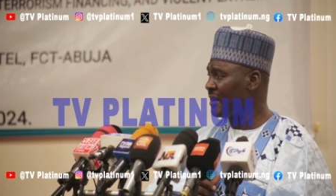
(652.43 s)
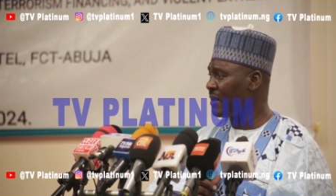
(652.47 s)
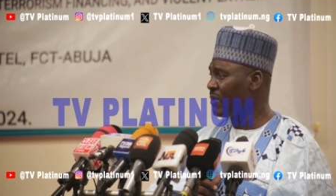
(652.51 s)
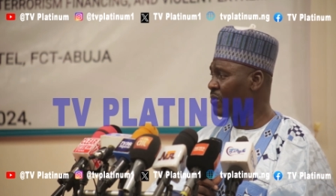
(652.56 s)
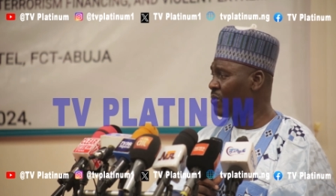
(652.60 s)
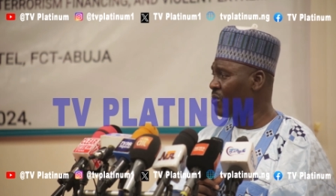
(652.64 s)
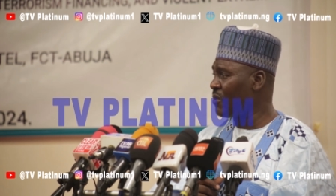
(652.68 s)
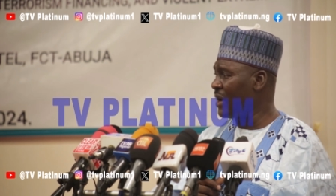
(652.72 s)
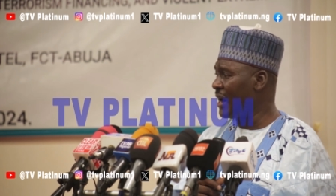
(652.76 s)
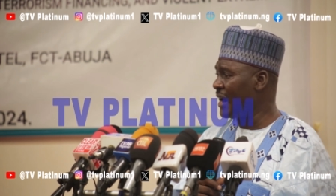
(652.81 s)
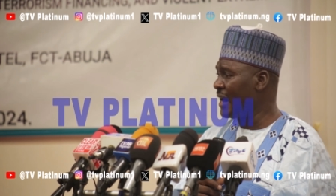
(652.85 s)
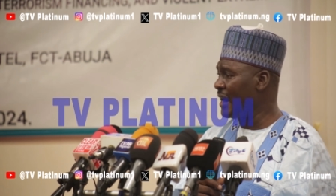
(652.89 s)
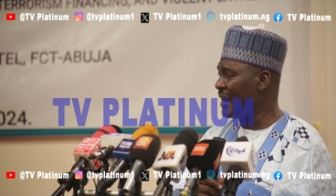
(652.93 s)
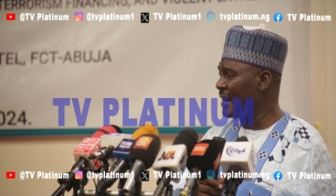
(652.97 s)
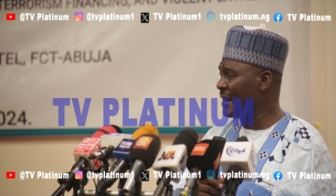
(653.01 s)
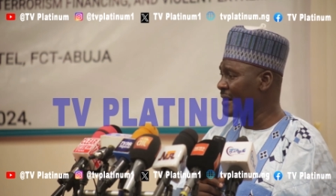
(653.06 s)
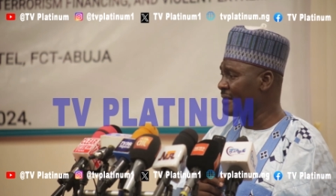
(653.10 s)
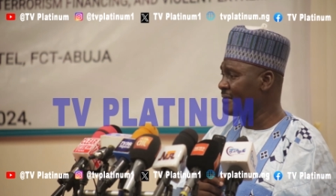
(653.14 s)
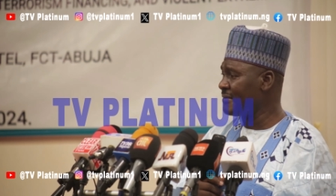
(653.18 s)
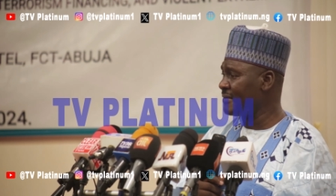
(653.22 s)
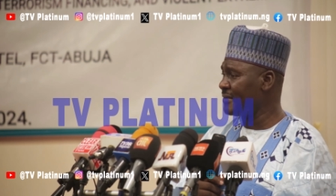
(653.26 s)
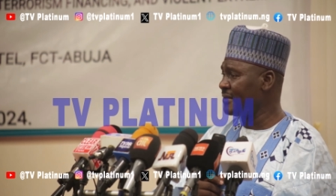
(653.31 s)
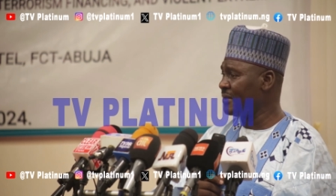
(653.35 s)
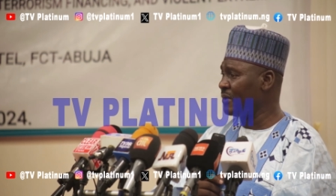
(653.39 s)
who are,
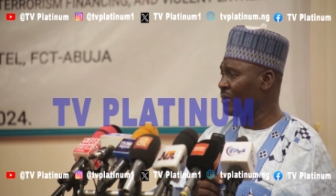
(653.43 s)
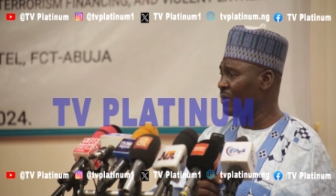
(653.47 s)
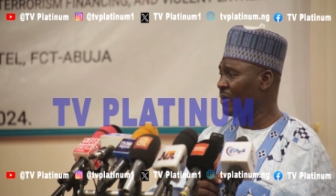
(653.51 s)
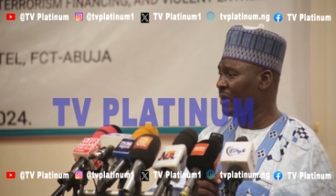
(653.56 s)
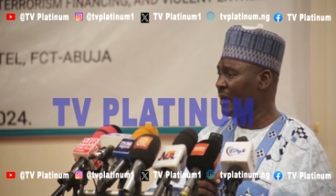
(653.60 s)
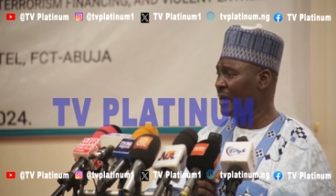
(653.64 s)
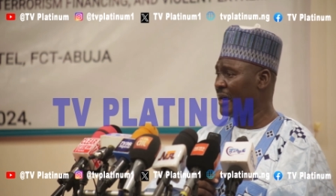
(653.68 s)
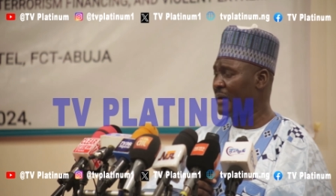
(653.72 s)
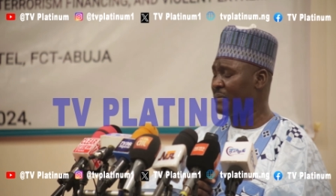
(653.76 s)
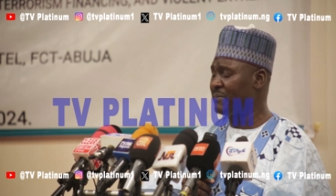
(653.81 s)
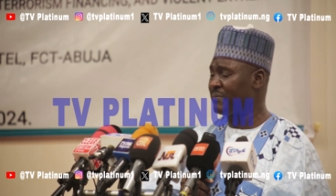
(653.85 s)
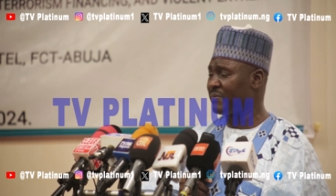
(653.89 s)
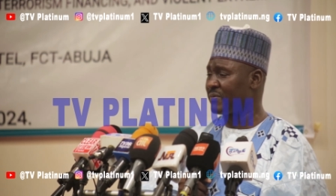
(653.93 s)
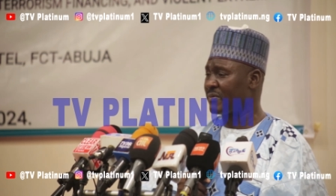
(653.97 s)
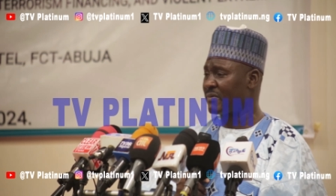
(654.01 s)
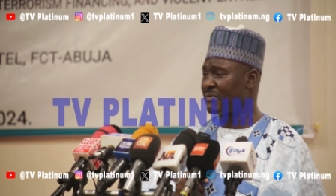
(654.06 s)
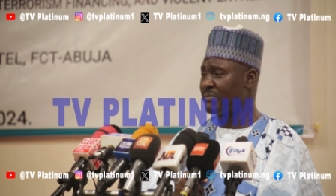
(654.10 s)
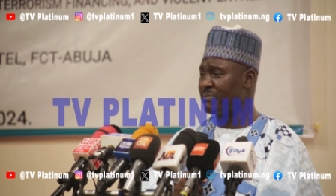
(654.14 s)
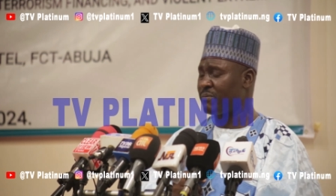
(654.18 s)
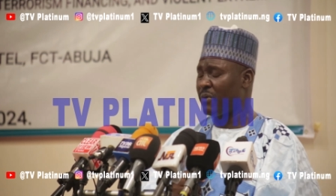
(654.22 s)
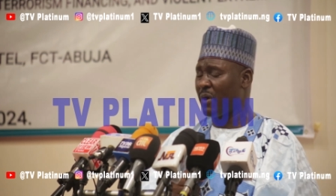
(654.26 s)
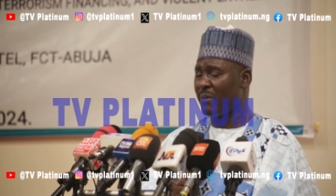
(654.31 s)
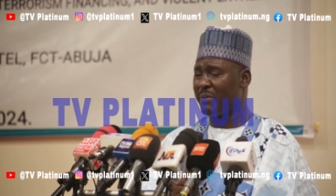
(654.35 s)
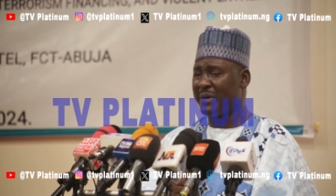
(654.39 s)

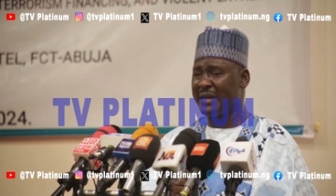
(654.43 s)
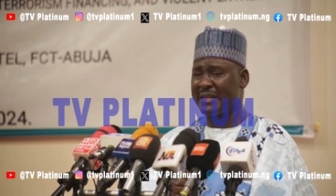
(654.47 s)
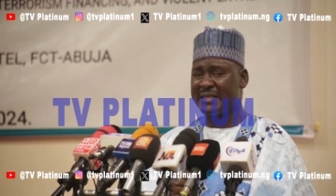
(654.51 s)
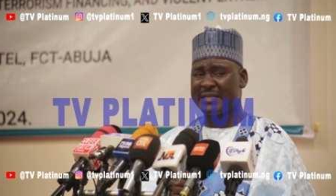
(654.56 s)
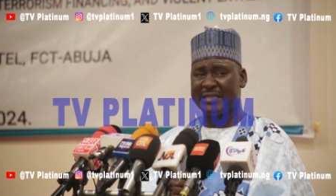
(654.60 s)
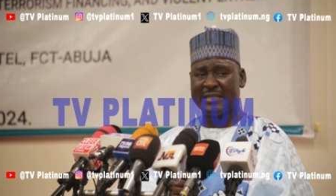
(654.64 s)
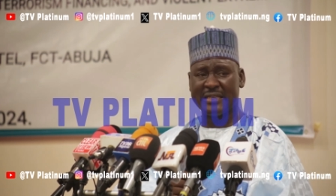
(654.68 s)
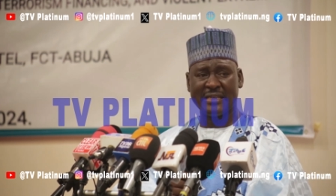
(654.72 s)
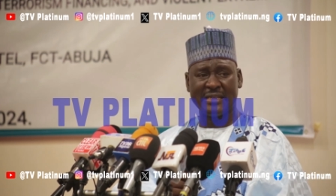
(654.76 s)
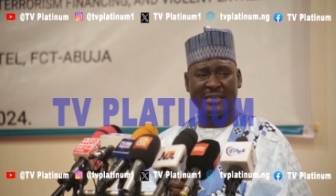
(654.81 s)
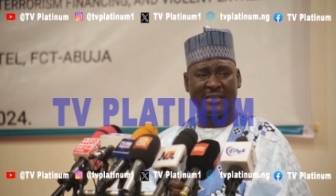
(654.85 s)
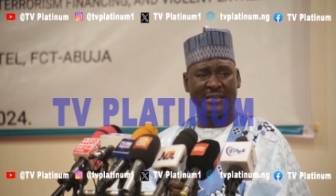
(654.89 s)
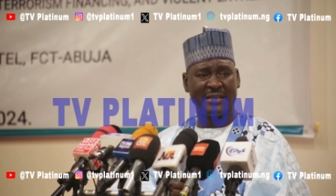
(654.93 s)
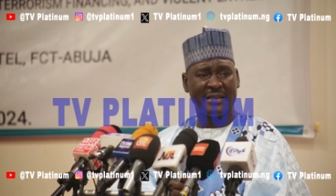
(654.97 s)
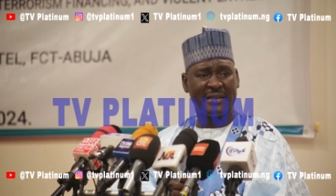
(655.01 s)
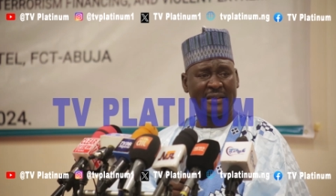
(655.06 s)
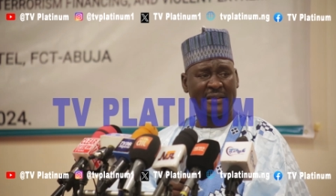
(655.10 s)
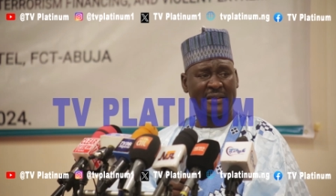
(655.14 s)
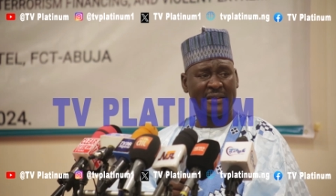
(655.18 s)
poverty,